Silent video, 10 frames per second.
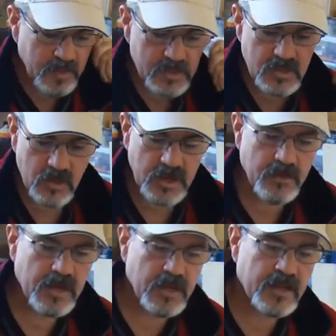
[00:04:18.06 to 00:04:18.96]
So
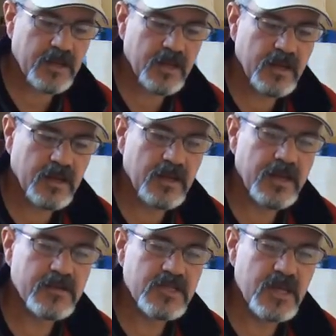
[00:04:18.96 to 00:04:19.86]
anyway, like
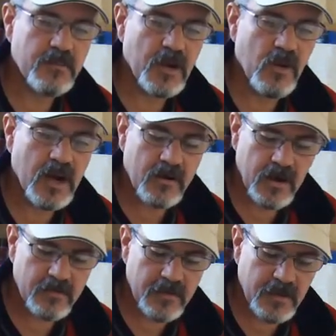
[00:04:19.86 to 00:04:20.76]
I said in my walk
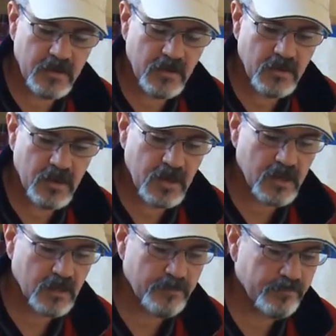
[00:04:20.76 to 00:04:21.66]
around
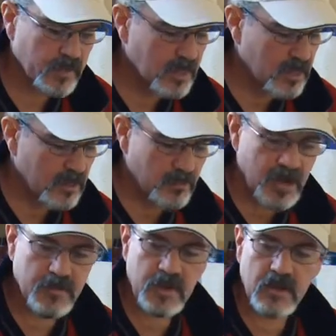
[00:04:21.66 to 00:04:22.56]
video, my
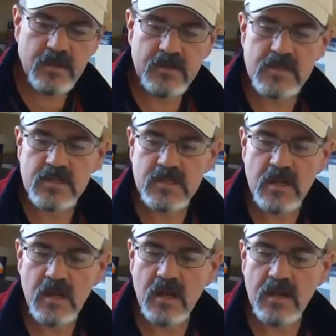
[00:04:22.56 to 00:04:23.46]
build is
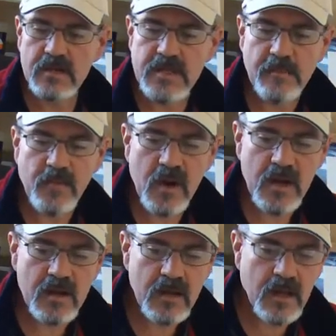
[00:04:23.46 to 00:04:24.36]

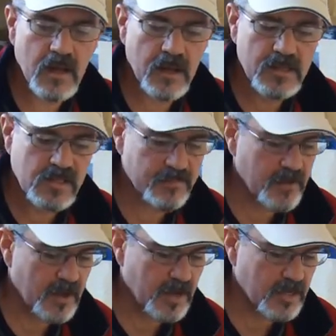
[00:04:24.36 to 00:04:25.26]
Depron.
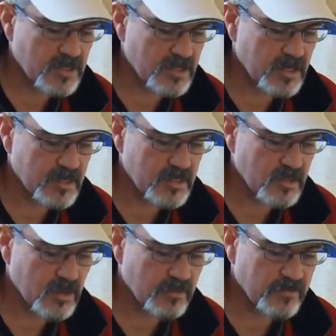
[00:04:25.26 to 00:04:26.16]
Stefan actually does
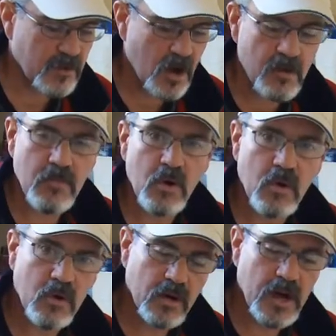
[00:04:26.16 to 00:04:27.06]
sort of combo
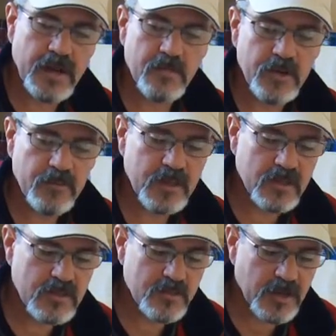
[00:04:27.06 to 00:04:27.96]
or hybrid
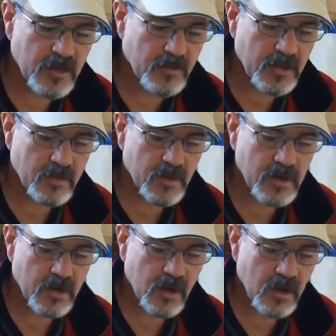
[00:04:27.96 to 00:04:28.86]
builds, depending on what you
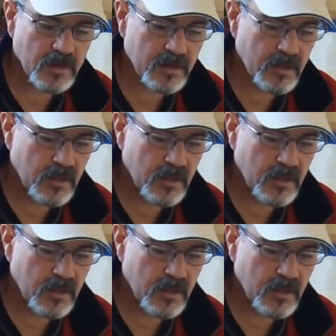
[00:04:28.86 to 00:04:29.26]
want to call it.